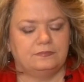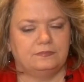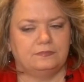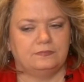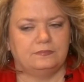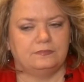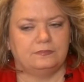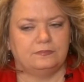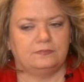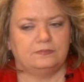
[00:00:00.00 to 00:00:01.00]

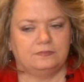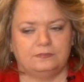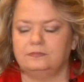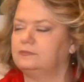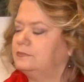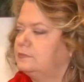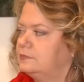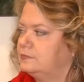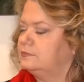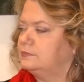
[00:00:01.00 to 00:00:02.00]

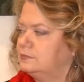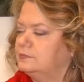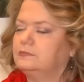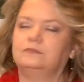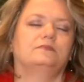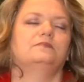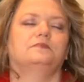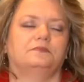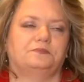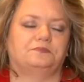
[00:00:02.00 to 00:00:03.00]

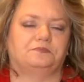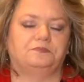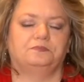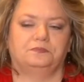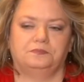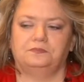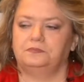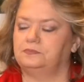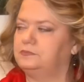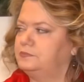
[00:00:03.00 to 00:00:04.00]

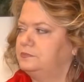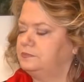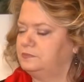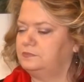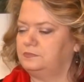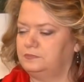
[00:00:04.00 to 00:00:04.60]
This person isn't speaking.